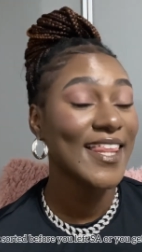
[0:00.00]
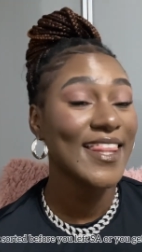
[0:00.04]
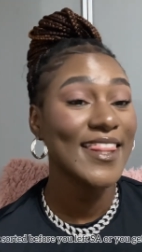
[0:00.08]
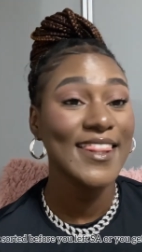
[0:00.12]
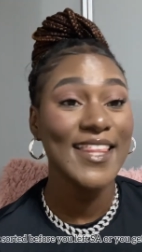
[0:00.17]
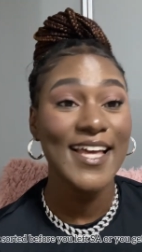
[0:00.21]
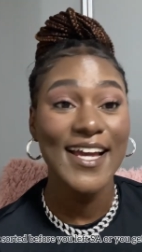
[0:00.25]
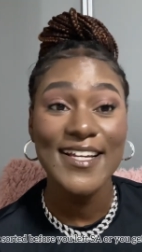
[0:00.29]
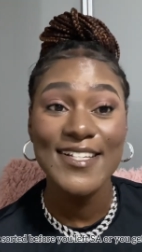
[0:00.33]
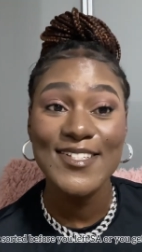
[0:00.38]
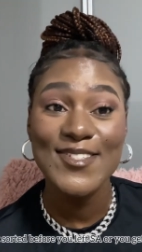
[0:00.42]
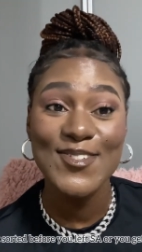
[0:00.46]

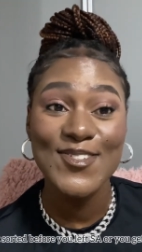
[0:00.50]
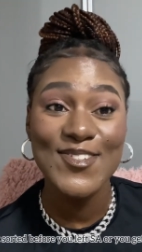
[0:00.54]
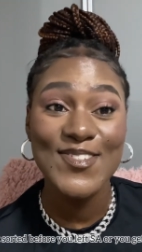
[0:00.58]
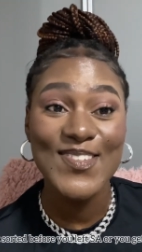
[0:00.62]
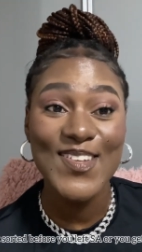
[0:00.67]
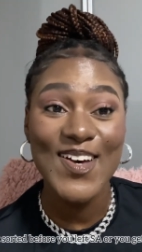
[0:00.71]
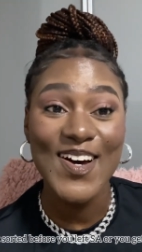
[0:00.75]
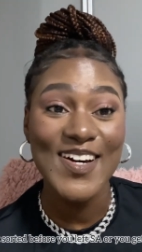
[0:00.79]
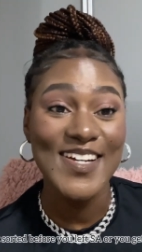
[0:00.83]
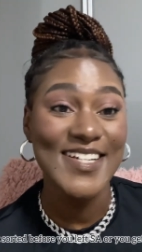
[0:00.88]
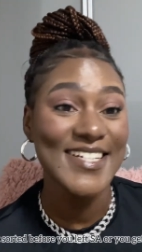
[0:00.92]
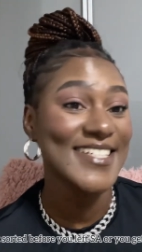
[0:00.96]
Thanks to
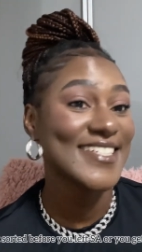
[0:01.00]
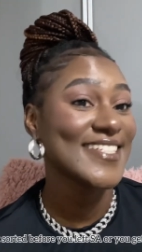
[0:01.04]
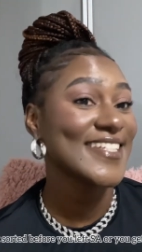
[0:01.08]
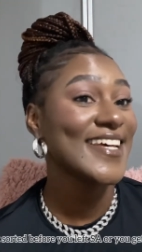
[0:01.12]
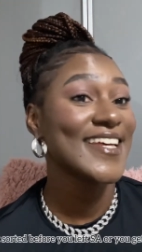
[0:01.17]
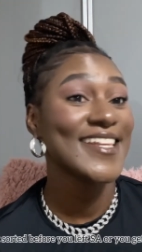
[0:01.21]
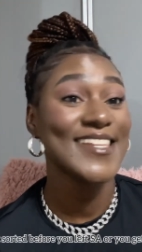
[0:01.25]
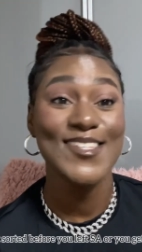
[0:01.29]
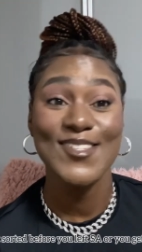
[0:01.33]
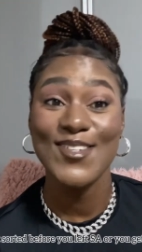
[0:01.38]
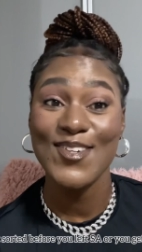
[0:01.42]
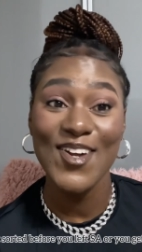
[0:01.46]
SARS,
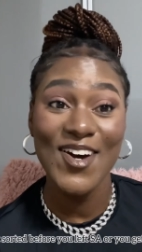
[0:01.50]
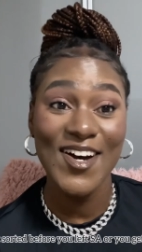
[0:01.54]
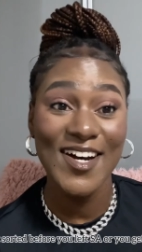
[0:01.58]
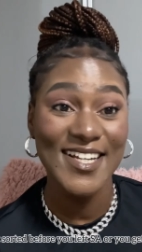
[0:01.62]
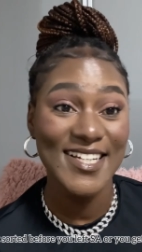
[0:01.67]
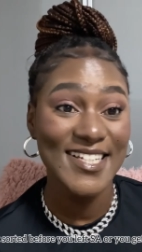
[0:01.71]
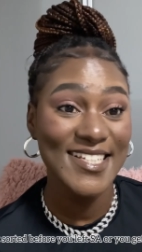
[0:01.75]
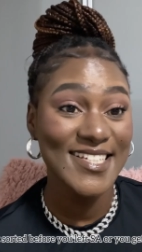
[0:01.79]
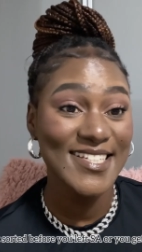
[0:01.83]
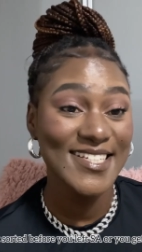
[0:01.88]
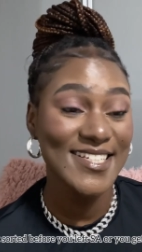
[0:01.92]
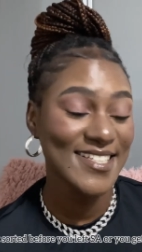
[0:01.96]
it's
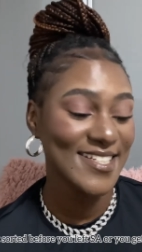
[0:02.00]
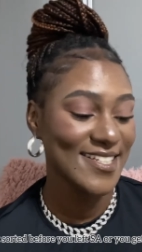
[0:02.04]
not.